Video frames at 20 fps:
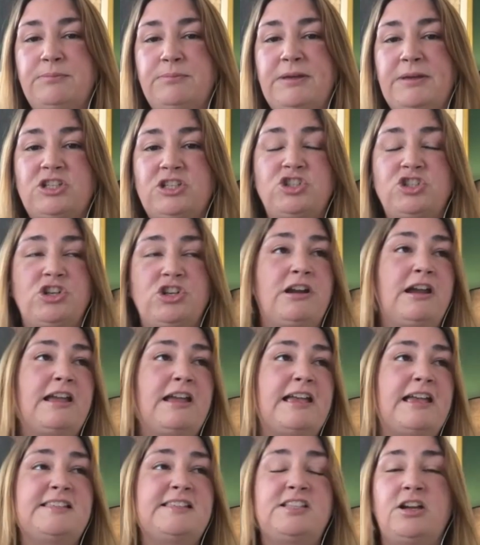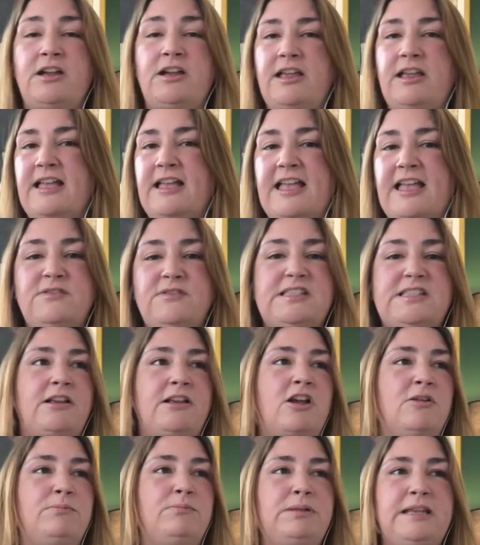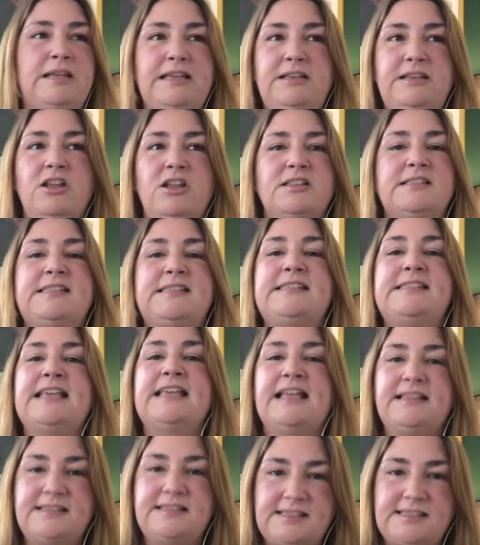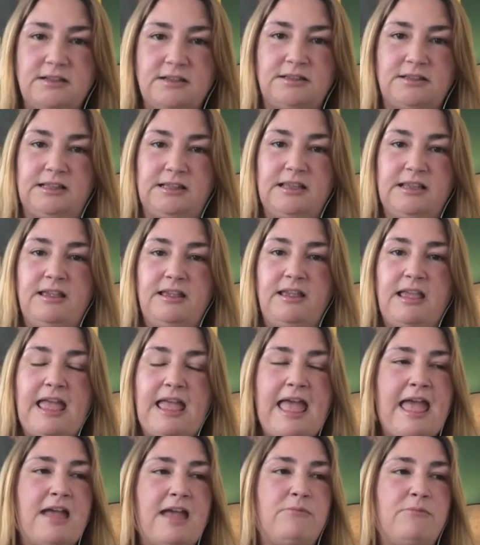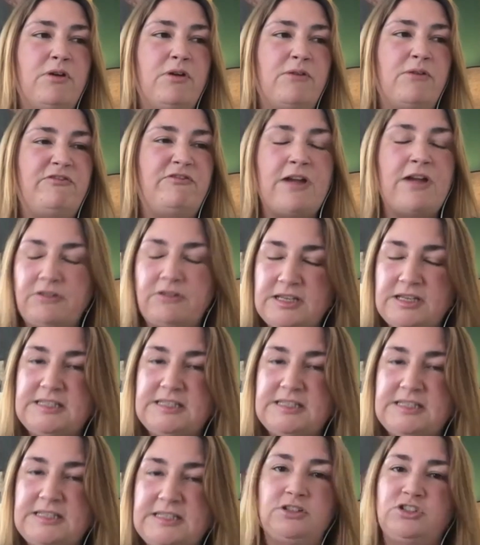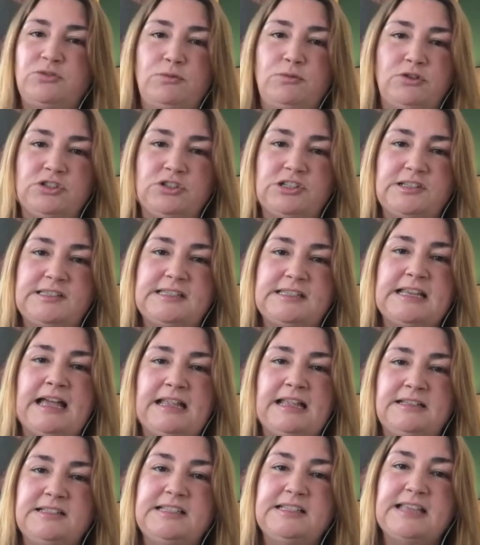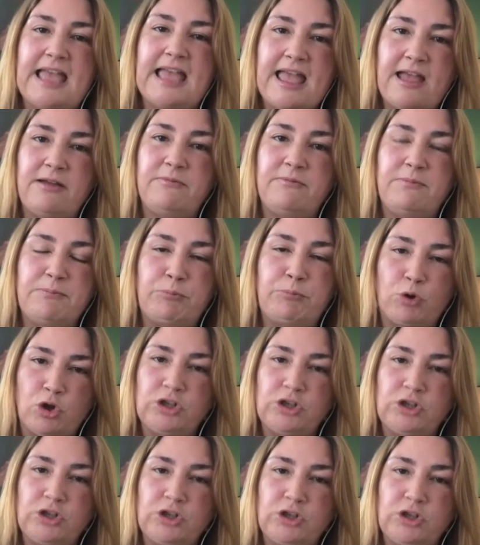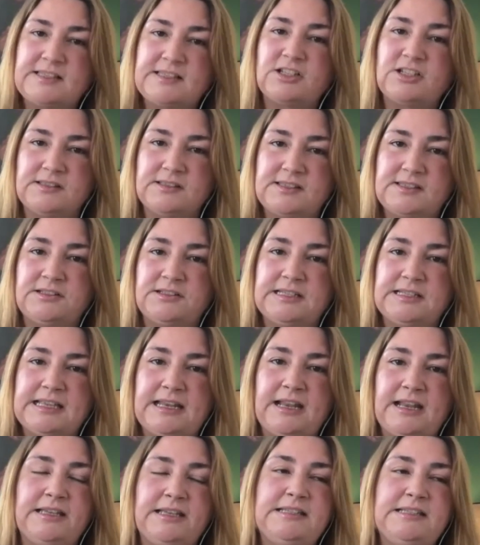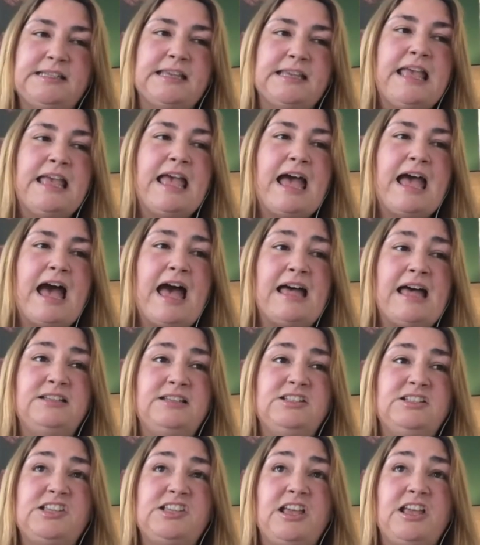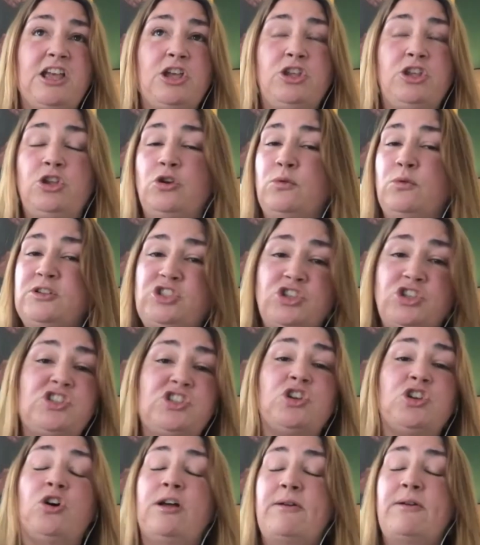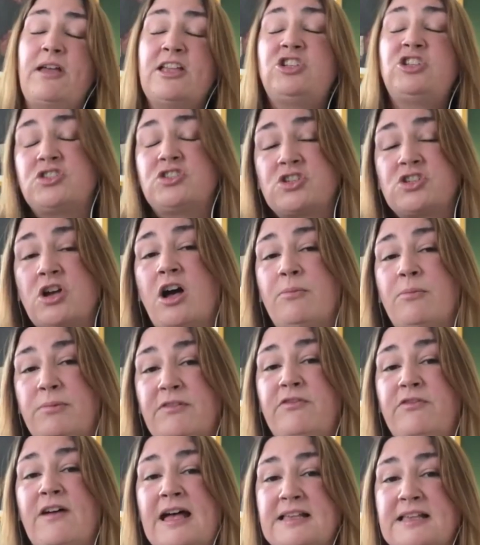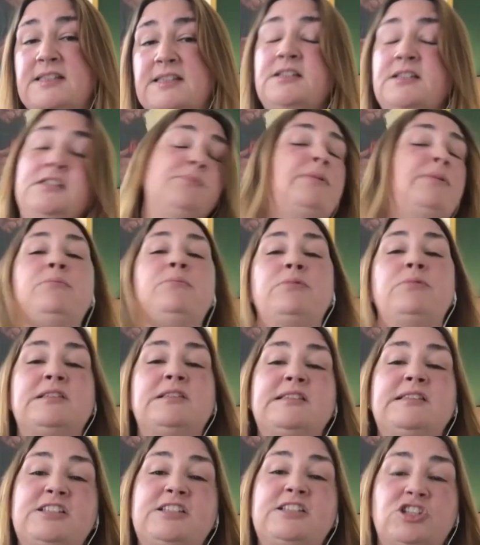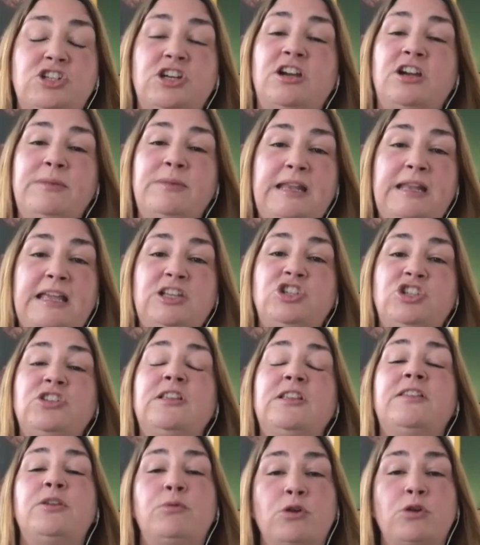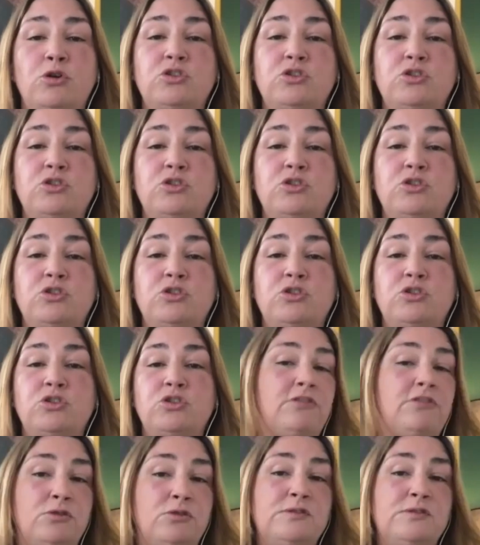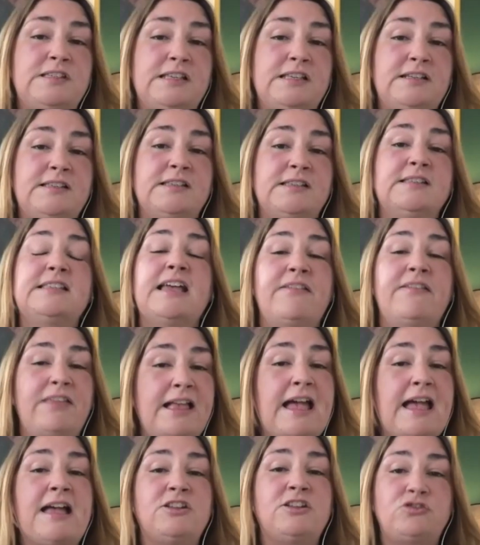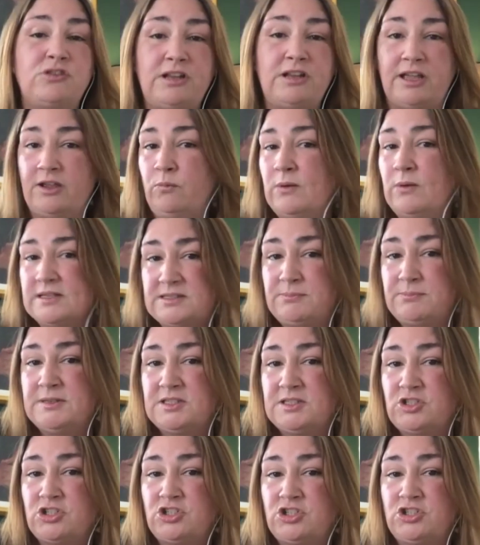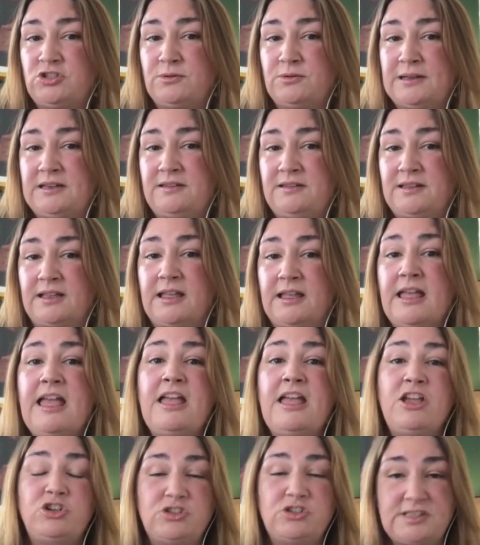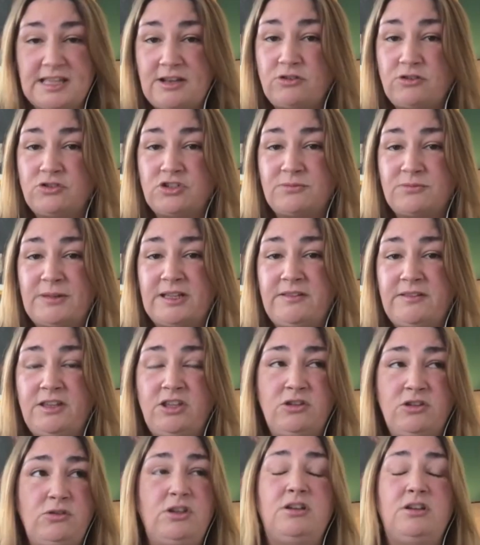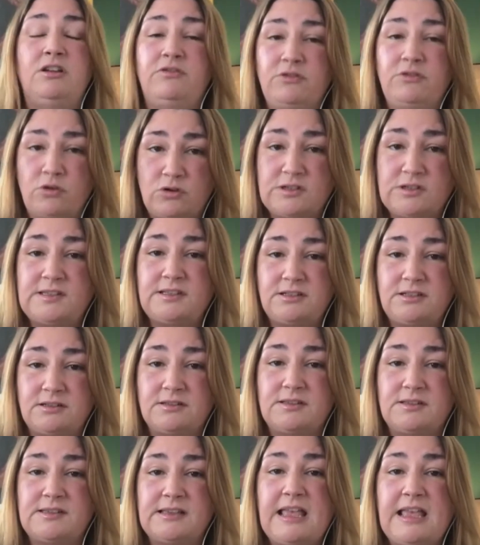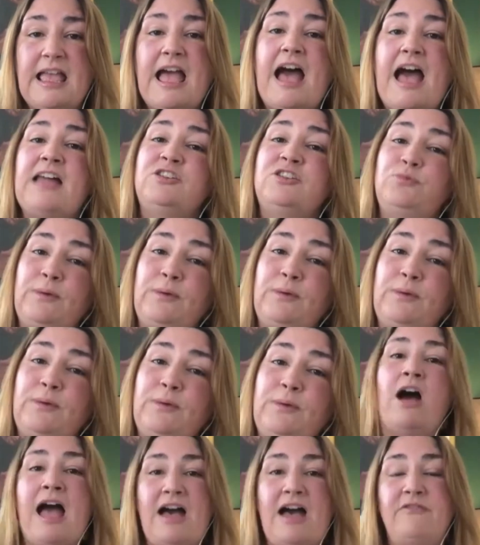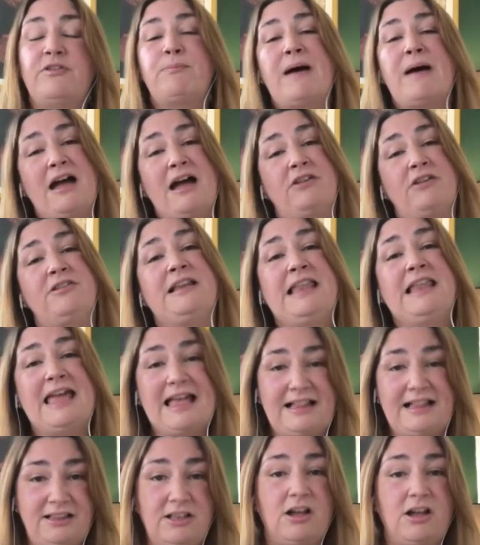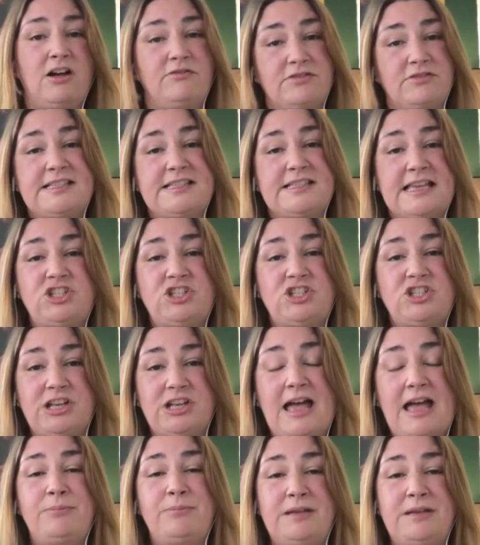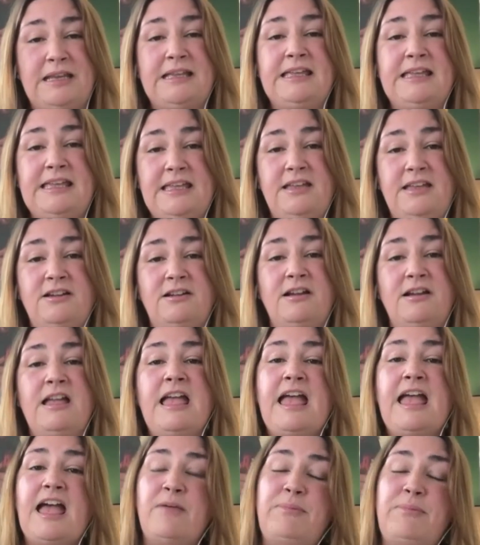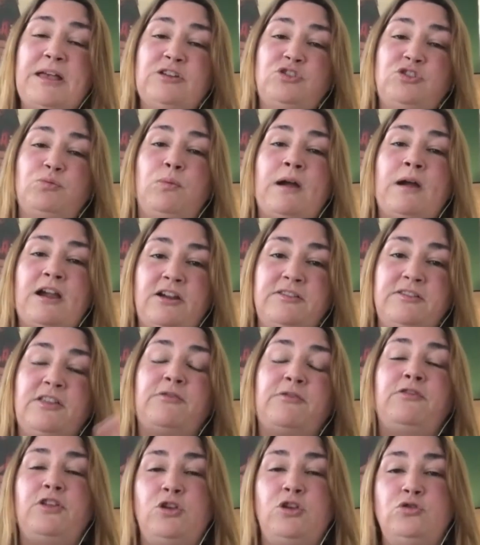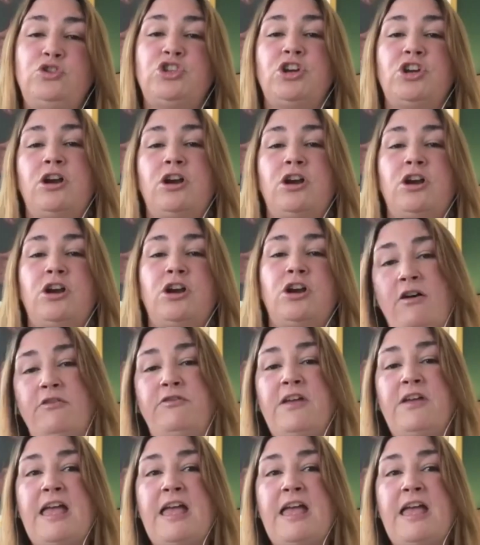picture, gives a complete nonsensical, very difficult to understand broadcast on Sunday night. And, you know, it just copper fastened people's determination that they were going to look after their own citizens and they can't rely on Westminster to do anything. Does that undermine the union? Of course it does. And we have a parallel conversation happening here about where the future of